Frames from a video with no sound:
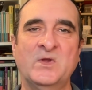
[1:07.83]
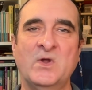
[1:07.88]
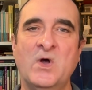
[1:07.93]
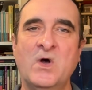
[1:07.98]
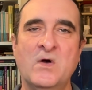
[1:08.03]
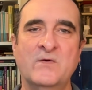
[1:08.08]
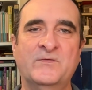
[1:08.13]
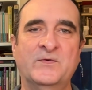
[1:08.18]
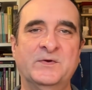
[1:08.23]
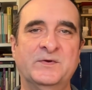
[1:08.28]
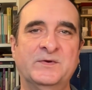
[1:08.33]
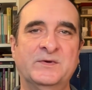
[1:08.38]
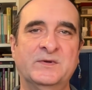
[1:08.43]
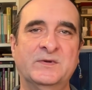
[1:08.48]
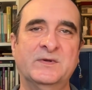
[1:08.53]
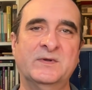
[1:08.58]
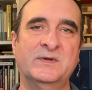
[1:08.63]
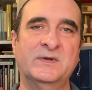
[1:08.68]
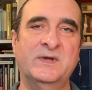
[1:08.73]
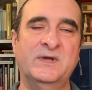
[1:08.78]
often
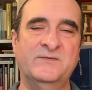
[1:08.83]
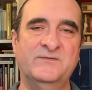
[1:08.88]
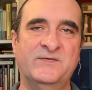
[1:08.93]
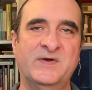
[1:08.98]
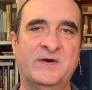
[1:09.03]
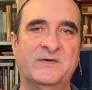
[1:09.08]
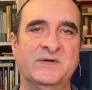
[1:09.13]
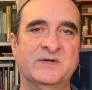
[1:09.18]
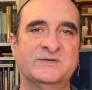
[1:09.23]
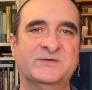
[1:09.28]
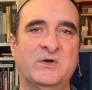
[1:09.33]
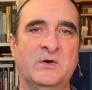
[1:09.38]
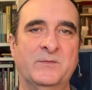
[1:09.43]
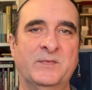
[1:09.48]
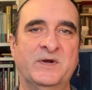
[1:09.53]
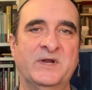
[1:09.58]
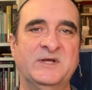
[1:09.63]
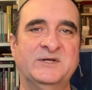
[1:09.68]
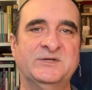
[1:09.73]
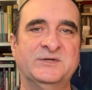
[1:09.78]
in various
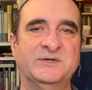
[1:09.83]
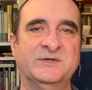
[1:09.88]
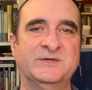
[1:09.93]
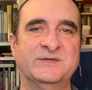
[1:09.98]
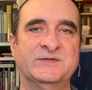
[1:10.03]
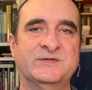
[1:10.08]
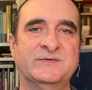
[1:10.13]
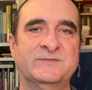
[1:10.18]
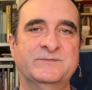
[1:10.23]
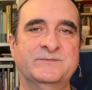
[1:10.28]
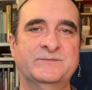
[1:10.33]
combinations.